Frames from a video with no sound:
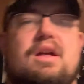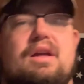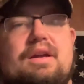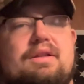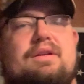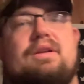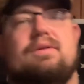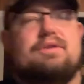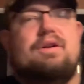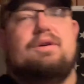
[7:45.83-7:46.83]
in the
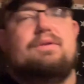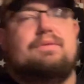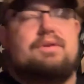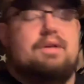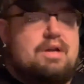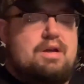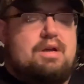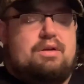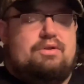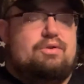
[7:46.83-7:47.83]
deer's nose
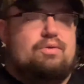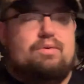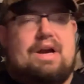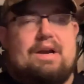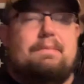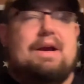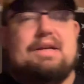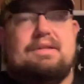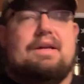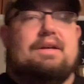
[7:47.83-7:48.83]
to kind of
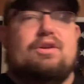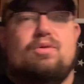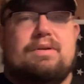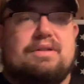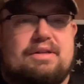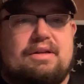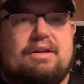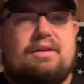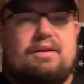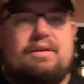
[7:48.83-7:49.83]
mask that human
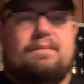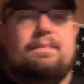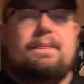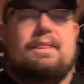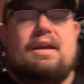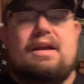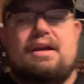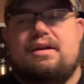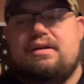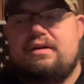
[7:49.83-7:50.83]
scent.
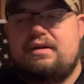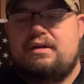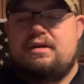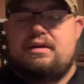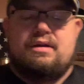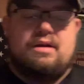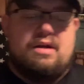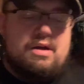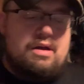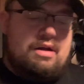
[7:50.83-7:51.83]
And
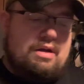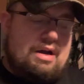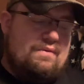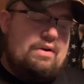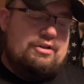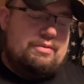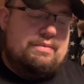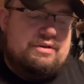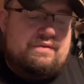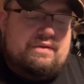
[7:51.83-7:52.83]
I've watched a
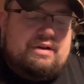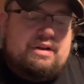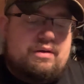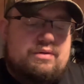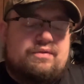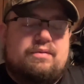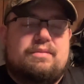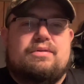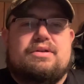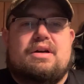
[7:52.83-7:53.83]
bunch of videos from the
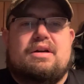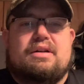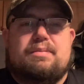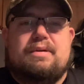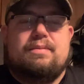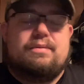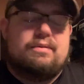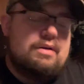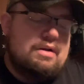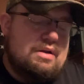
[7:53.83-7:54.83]
ozonics
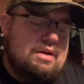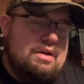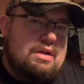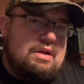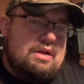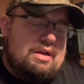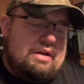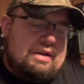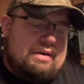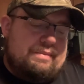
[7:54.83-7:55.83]
people,
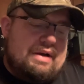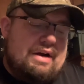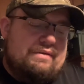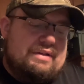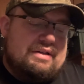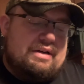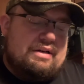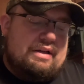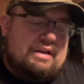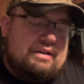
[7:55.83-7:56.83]
and I'm kind of excited
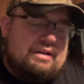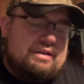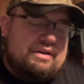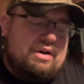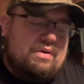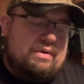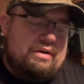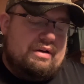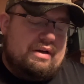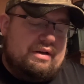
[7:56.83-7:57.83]
to get this going
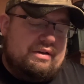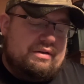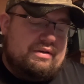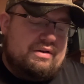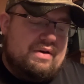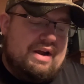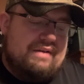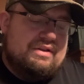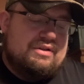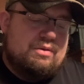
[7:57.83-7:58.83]
and
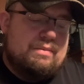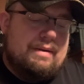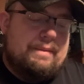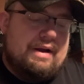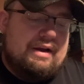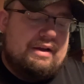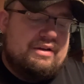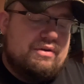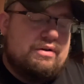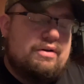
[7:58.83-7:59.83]
have this on my pack and
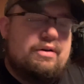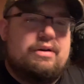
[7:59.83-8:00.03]
turn it on